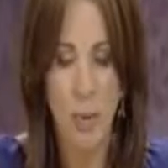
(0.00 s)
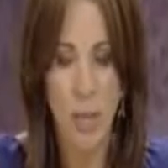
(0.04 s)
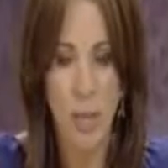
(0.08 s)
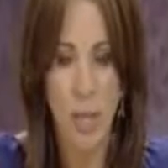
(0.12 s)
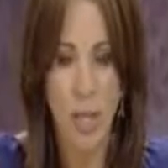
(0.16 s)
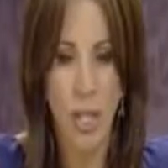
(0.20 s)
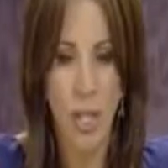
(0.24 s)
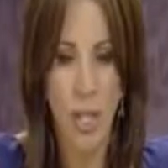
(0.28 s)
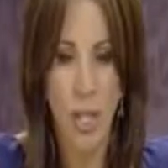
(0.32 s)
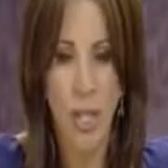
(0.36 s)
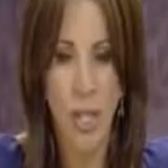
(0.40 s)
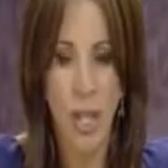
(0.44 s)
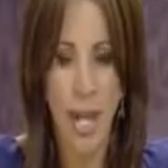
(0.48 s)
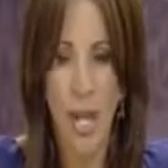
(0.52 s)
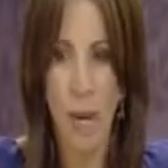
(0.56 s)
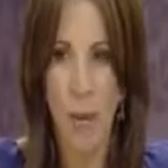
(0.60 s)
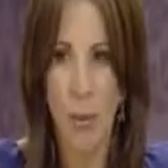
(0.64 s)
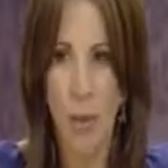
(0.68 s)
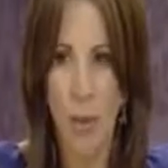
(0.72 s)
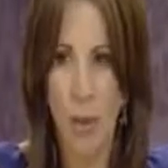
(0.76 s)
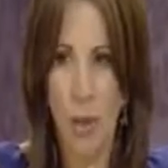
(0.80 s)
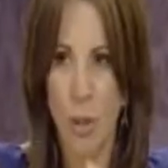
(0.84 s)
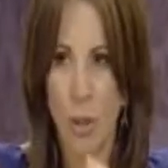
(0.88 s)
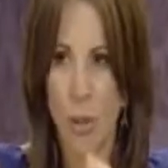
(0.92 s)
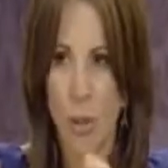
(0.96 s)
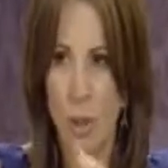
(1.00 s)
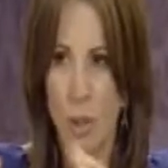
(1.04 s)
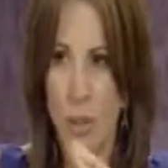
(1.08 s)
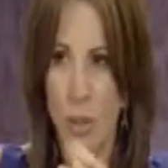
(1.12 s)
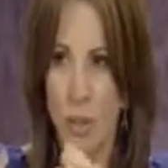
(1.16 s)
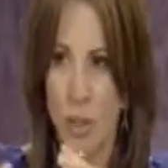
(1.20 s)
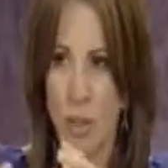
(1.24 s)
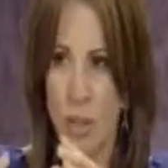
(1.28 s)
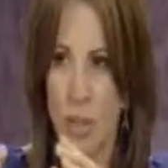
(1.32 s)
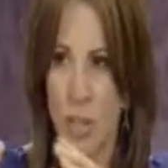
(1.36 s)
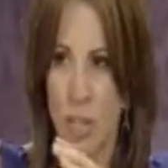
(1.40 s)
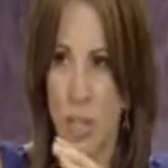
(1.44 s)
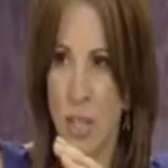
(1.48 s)
within an hour, you
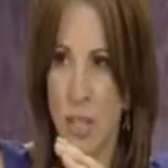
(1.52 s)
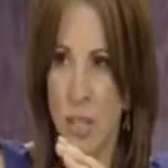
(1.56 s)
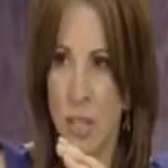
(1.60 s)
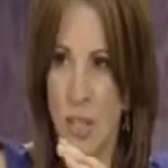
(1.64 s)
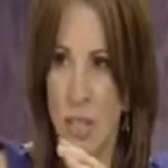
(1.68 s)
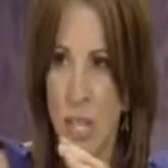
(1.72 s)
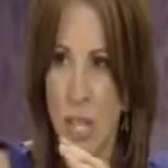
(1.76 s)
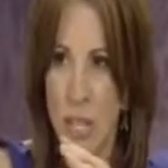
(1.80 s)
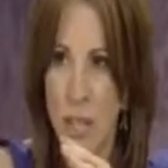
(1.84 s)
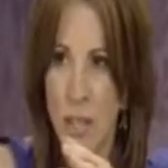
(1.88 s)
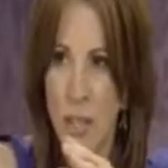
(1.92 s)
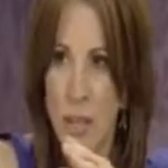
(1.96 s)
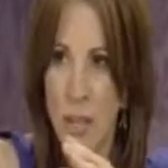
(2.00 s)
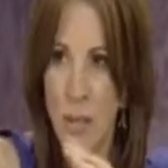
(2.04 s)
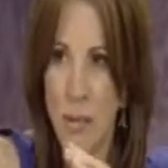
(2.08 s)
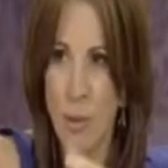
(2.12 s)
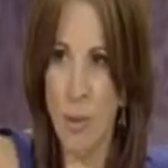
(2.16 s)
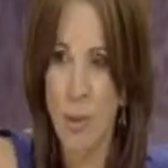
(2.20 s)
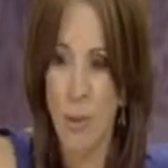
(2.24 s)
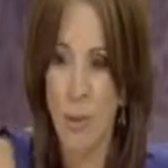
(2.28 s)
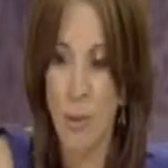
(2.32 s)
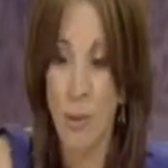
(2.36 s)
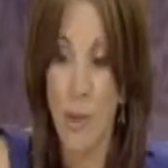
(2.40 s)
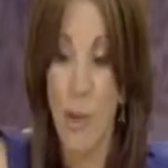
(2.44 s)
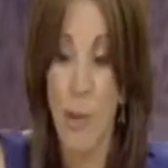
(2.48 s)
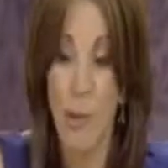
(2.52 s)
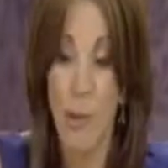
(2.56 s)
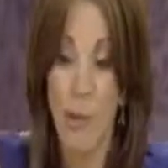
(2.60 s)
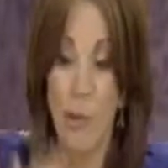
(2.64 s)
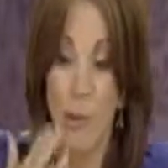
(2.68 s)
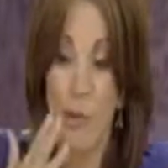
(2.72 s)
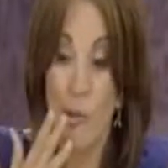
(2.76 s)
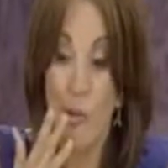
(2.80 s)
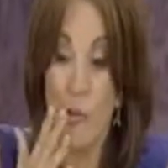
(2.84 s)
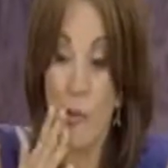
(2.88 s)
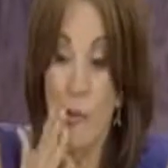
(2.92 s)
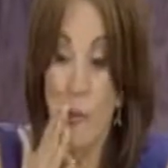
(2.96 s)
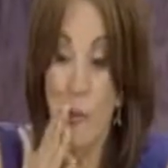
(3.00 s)
couldn't see to the end of the room
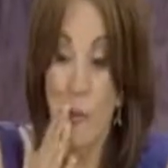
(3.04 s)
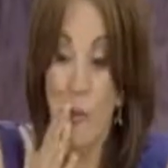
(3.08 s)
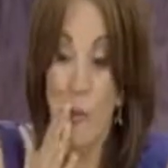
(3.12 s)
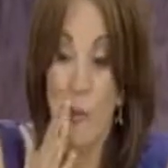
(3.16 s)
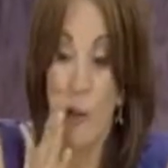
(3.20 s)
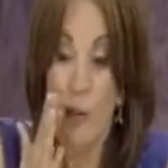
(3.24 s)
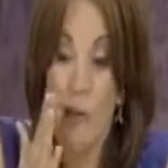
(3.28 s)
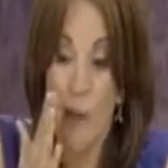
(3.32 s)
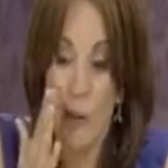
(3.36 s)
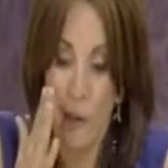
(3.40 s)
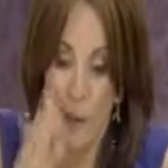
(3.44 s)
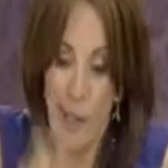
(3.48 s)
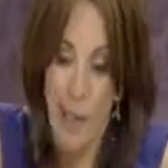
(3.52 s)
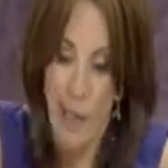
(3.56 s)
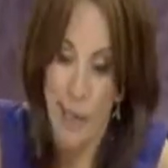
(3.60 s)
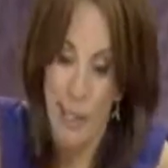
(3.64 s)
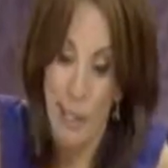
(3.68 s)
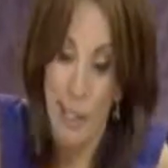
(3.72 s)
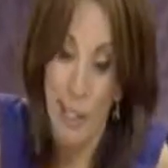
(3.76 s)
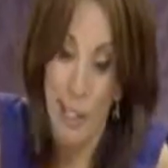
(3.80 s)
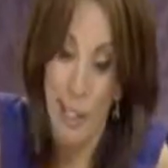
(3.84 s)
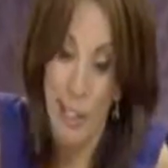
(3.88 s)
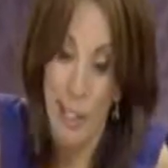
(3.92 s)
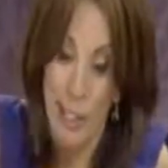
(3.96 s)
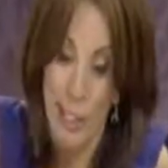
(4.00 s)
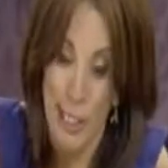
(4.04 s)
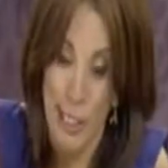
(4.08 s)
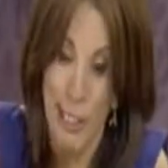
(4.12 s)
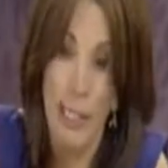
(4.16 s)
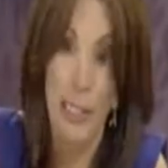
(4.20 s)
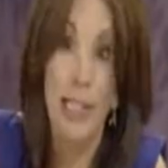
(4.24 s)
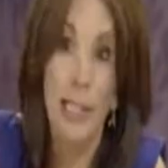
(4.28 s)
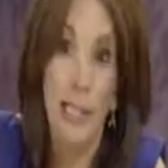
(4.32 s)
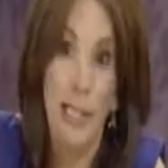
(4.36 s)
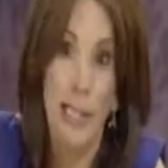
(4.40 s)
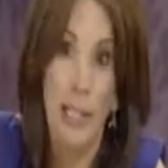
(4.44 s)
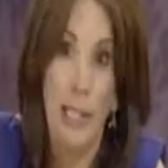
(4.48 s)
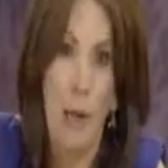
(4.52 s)
with a cigarette like that.
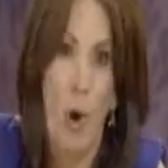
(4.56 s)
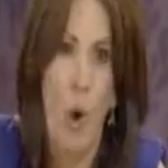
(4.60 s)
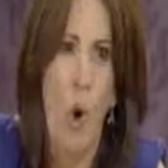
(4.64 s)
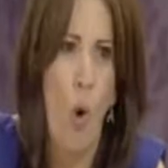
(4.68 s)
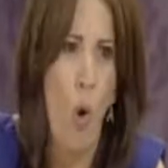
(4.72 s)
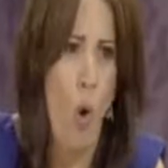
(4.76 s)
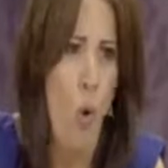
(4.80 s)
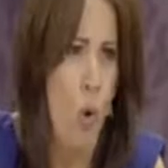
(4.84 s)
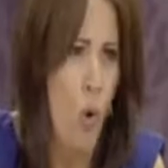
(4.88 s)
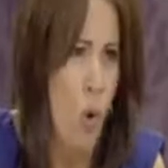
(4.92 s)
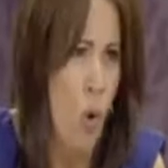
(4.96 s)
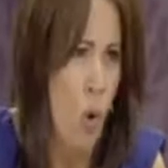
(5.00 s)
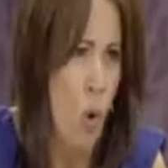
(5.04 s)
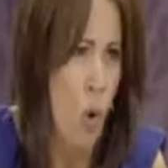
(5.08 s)
Oh!